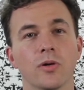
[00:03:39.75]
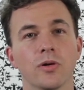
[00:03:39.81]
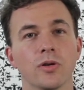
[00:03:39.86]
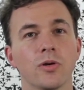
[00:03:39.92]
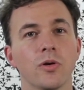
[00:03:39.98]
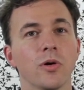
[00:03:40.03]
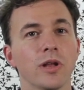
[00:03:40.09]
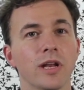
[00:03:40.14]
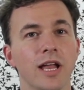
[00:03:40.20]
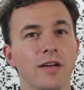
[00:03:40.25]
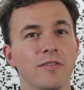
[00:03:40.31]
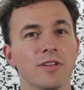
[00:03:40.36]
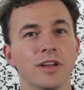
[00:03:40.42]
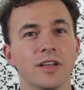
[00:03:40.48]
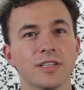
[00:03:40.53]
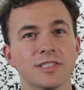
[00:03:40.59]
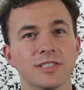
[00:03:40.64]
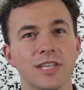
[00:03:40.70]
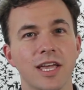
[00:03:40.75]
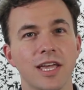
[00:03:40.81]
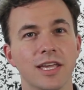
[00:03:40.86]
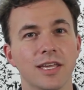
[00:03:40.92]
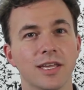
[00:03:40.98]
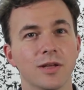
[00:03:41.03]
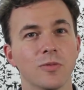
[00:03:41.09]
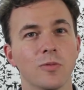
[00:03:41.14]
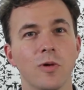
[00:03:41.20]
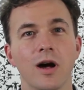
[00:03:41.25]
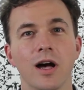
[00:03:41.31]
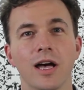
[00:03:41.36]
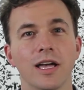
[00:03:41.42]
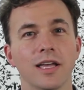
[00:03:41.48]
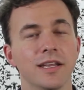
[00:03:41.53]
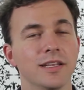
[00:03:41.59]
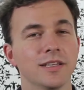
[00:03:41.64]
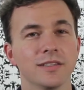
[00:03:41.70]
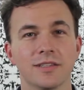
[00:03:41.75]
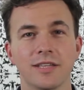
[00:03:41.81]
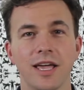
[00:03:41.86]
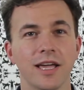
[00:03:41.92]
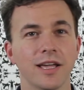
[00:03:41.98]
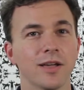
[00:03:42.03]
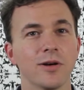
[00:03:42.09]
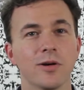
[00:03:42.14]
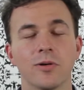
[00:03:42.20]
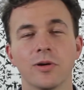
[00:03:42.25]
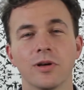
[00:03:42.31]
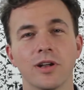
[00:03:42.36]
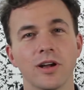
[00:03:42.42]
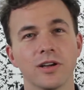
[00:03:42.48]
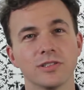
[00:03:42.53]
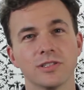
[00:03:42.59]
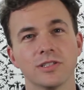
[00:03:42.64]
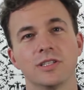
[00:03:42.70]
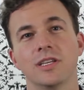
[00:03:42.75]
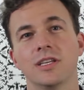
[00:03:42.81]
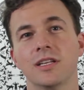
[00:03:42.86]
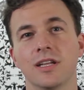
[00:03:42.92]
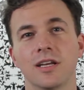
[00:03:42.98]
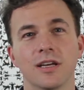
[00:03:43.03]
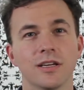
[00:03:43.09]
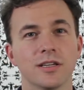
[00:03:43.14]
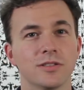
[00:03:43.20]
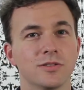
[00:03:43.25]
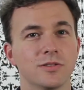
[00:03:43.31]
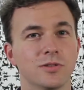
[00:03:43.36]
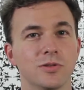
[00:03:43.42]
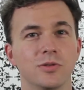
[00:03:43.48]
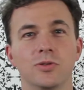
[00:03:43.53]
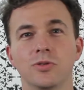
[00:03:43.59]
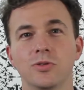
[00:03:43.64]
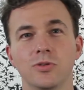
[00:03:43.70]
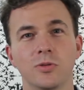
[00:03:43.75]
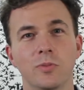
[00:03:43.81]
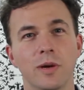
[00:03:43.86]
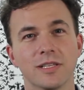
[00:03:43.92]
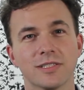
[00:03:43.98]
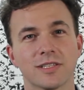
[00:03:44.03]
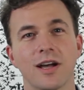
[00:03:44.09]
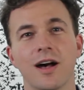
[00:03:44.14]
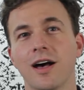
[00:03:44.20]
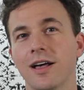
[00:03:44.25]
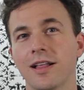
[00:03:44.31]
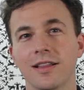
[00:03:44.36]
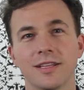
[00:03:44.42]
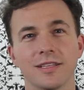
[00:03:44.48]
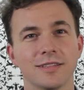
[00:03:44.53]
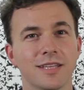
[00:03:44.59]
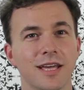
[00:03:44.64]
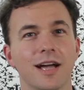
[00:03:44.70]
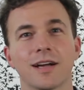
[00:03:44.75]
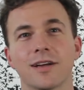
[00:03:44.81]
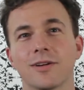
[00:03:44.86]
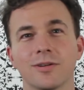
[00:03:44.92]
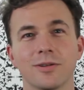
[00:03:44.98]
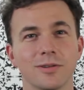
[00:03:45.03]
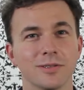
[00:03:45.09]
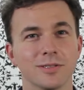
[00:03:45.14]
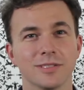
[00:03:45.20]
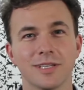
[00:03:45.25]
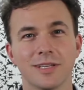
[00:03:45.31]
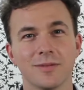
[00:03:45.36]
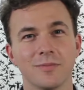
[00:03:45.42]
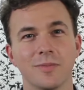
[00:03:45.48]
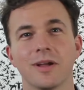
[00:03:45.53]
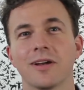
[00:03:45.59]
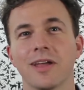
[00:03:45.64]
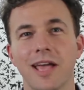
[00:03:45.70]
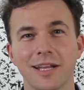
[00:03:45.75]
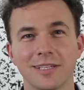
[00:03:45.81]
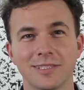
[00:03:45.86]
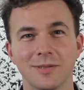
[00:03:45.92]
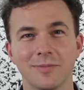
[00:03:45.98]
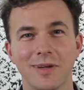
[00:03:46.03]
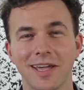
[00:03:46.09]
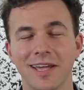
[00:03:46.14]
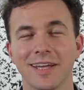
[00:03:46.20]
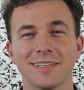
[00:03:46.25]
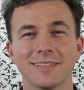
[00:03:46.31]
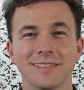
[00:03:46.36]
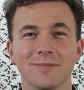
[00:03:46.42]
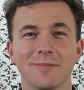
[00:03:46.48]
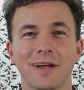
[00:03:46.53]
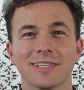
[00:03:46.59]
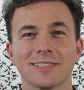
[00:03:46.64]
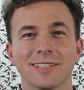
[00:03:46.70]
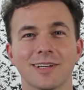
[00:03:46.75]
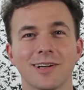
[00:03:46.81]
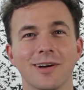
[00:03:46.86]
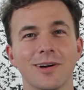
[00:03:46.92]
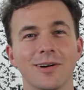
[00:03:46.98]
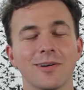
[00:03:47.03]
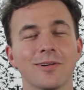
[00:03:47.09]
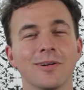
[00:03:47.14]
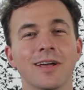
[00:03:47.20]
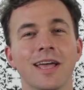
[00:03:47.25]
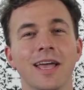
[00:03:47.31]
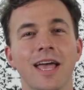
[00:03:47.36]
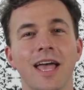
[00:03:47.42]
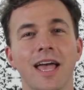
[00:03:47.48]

going and having a nice steak and wine and tango in Argentina to mezcal and tacos and mariachi bands in Mexico.